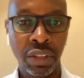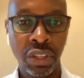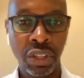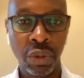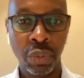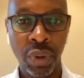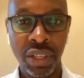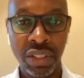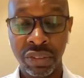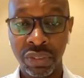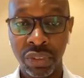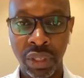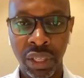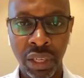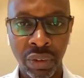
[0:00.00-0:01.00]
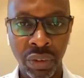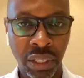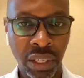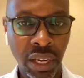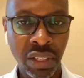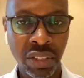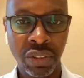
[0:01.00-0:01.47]
new ways of doing
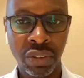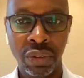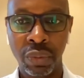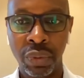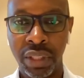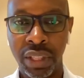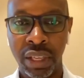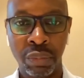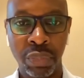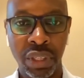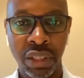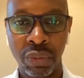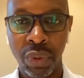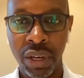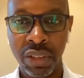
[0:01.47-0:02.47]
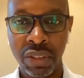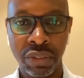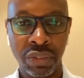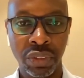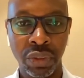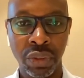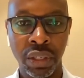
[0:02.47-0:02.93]
irrigation, whether that be in ways of
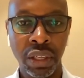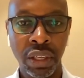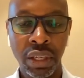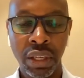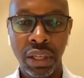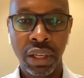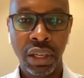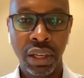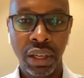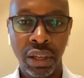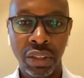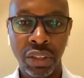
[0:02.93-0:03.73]
doing uh,